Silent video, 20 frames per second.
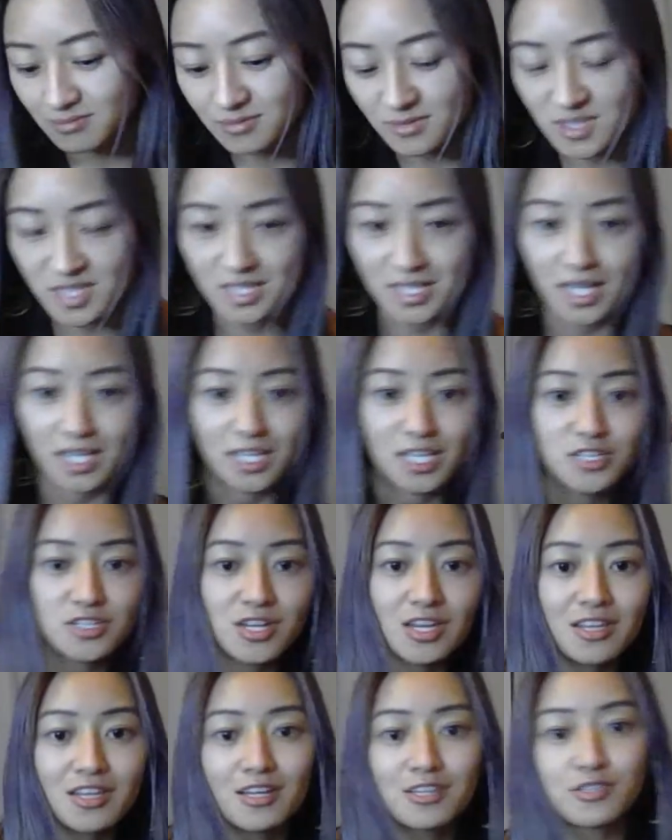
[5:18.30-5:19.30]
seeing each
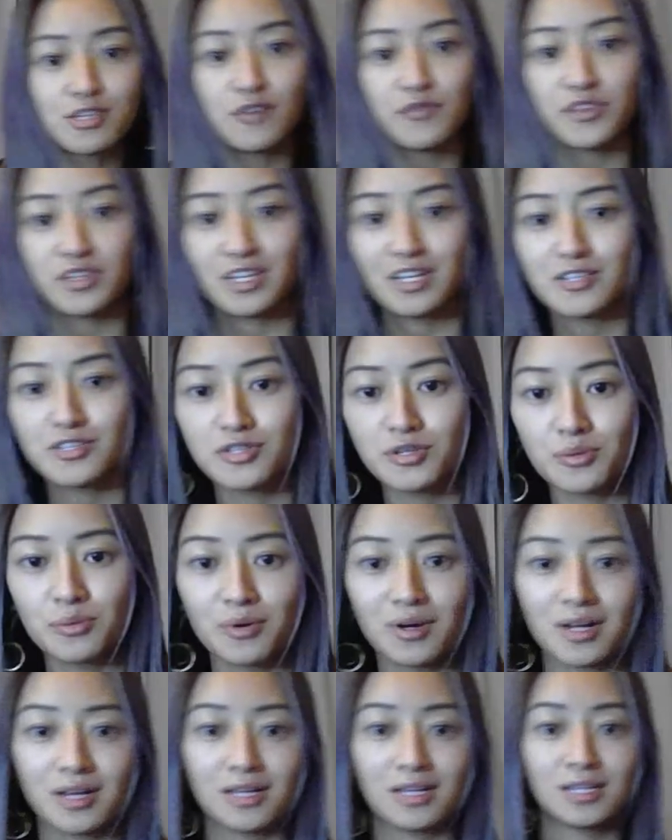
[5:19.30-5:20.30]
other as often as you
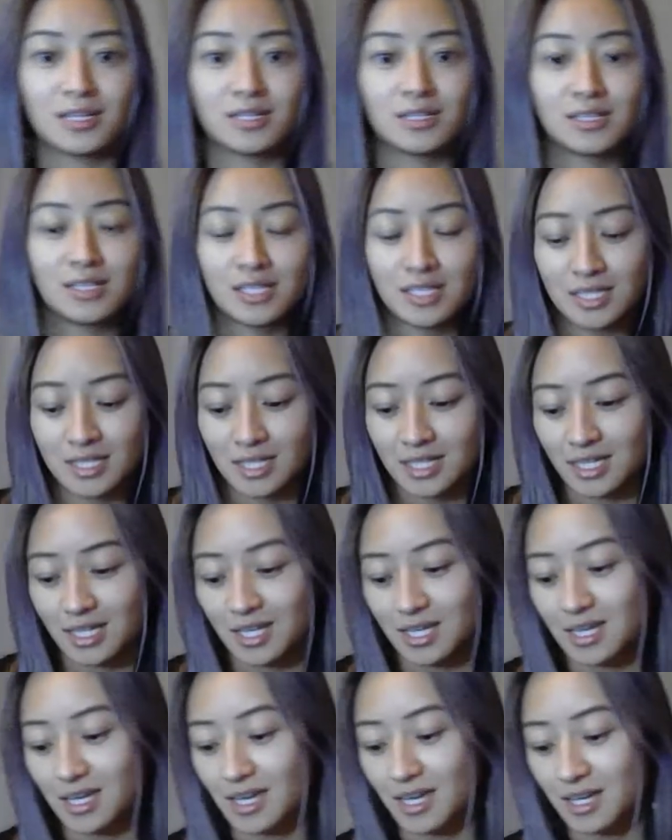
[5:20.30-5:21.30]
want
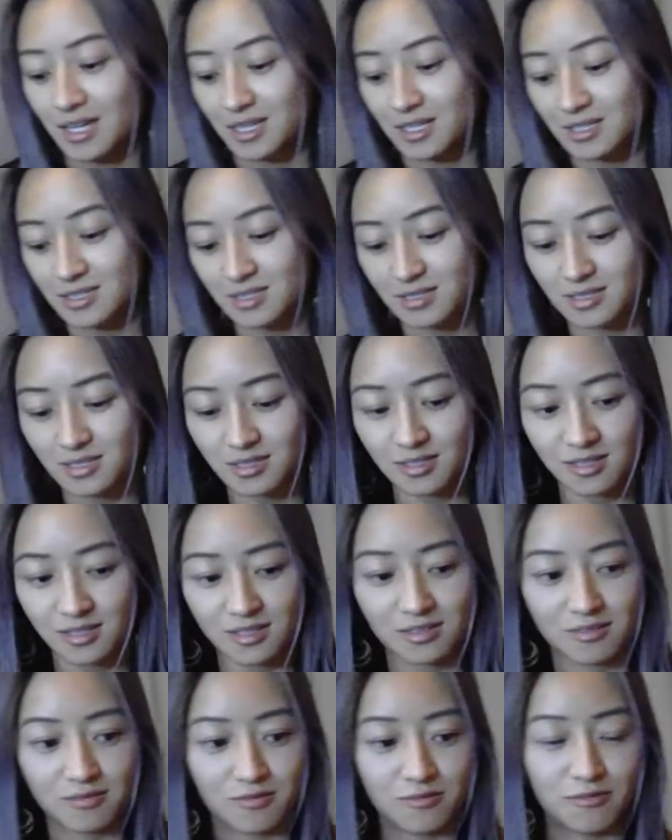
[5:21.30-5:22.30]
and
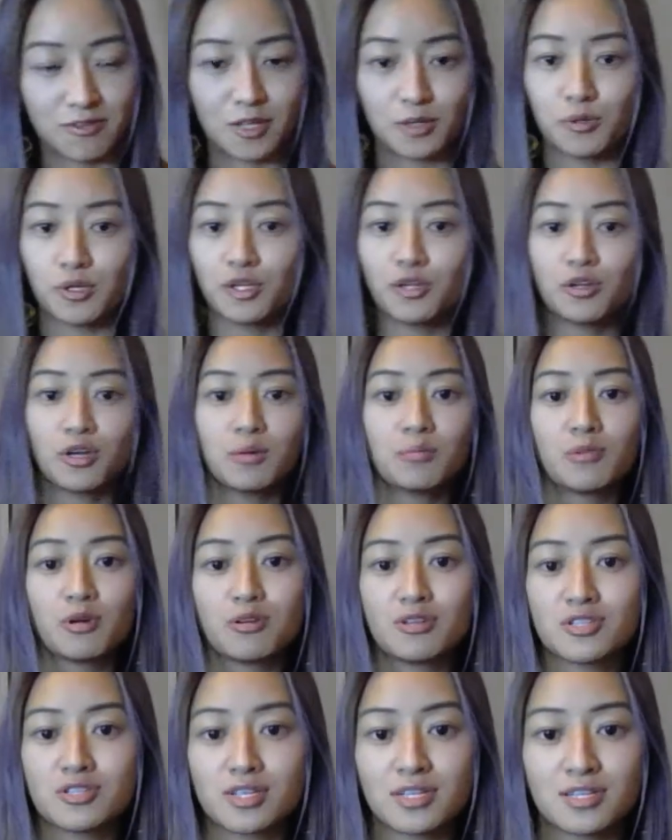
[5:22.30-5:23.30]
following your
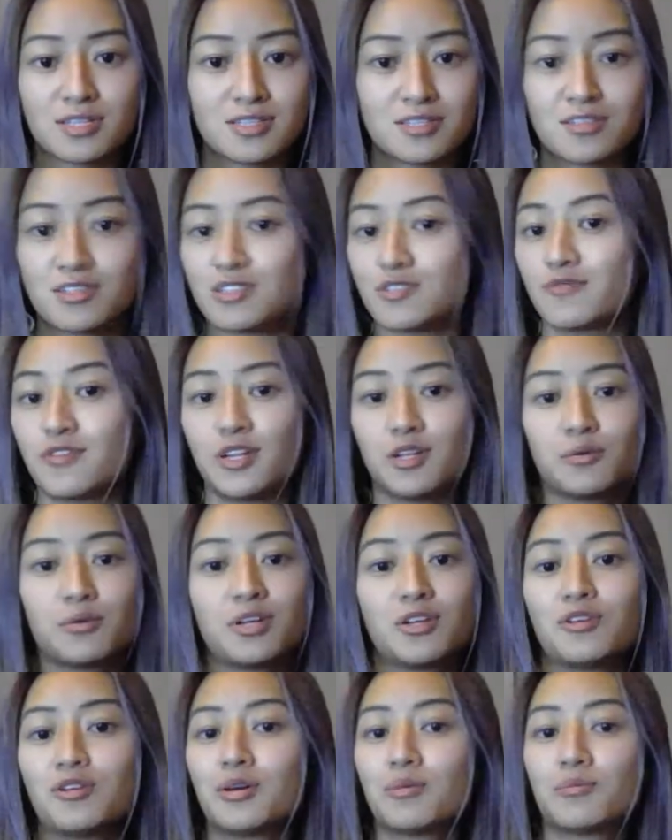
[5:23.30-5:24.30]
emotions and just
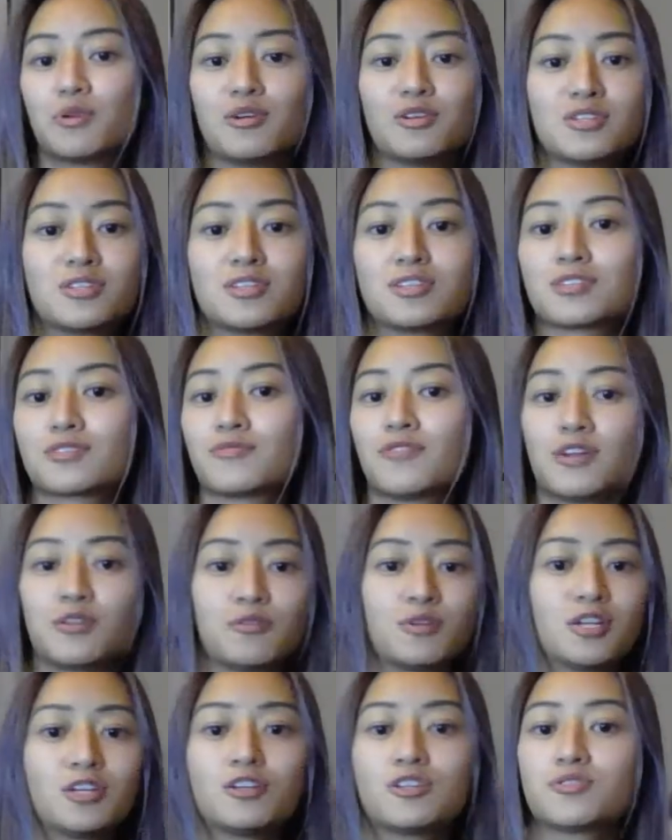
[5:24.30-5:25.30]
following your emotions,
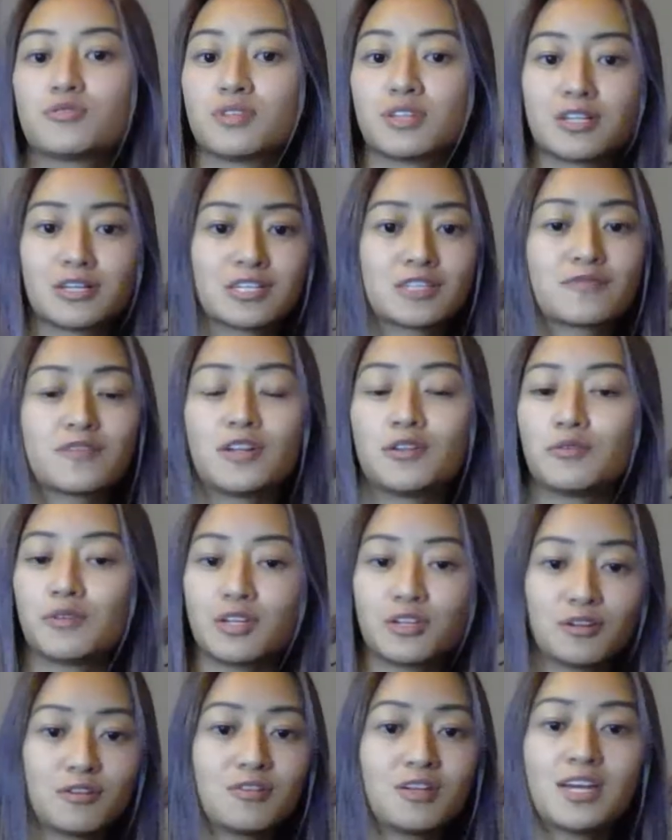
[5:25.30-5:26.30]
following your triggers,
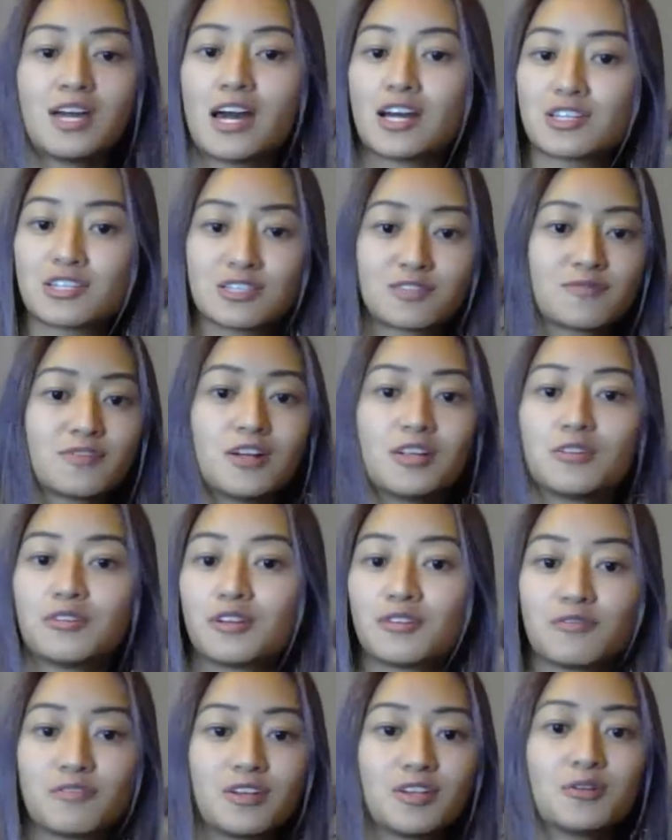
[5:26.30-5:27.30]
following your reactions,
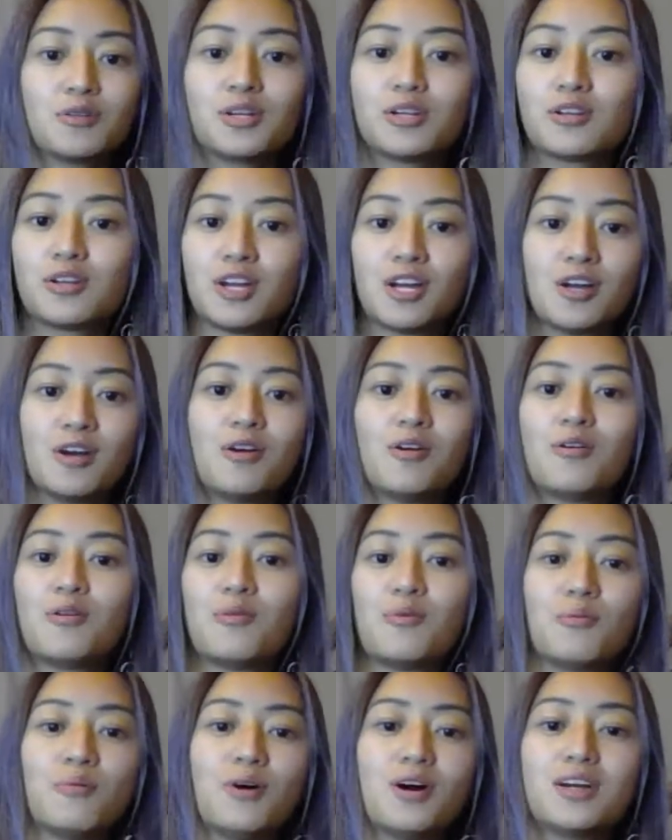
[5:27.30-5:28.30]
following following
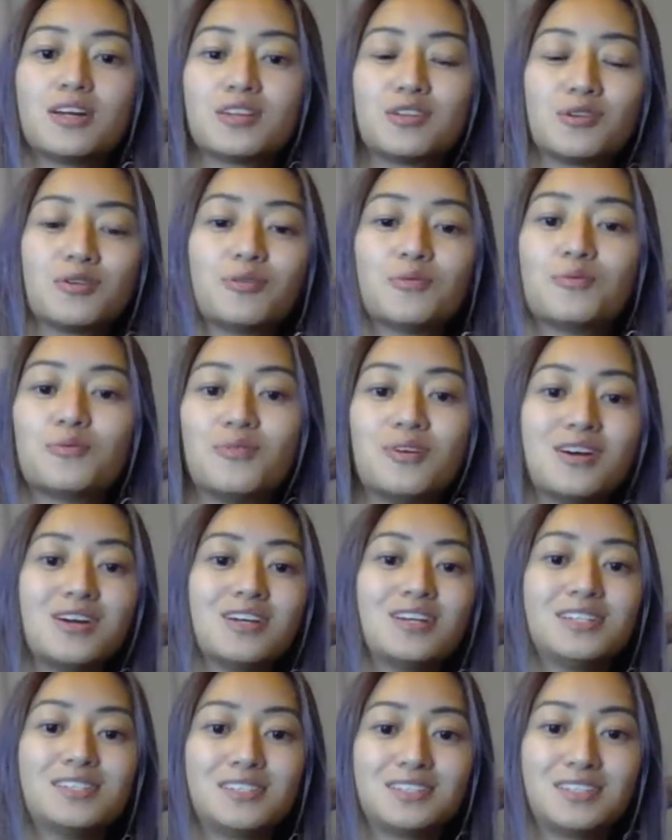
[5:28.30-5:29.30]
what you
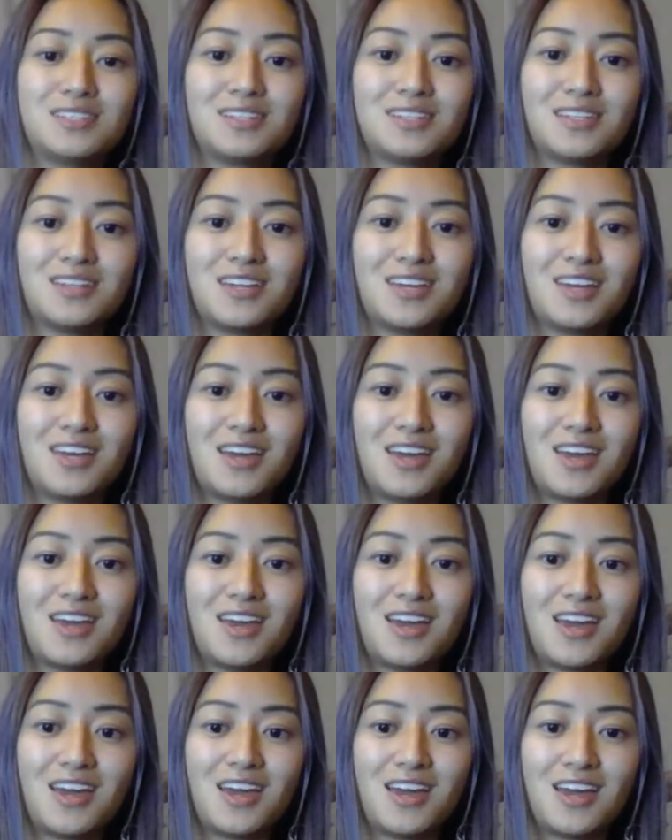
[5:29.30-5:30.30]
want
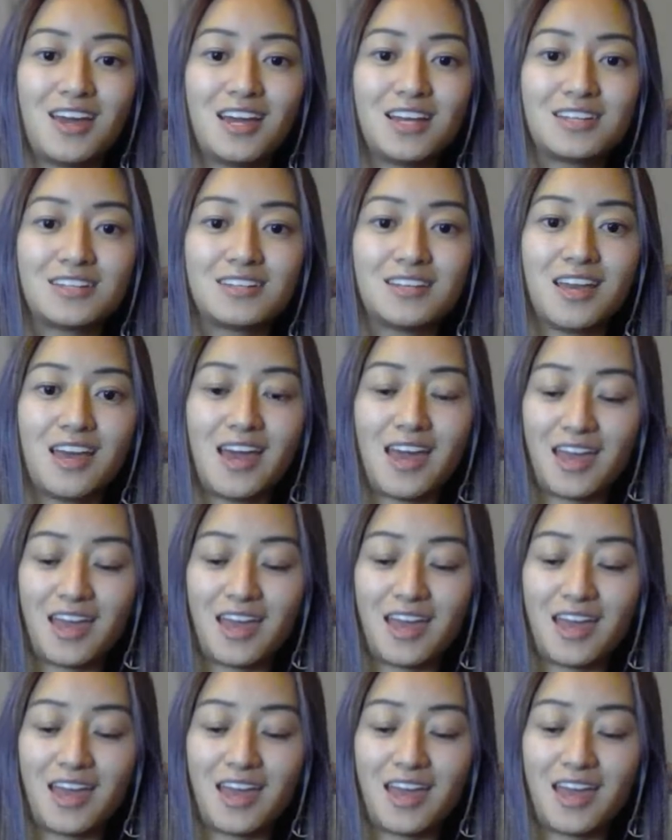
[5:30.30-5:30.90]
and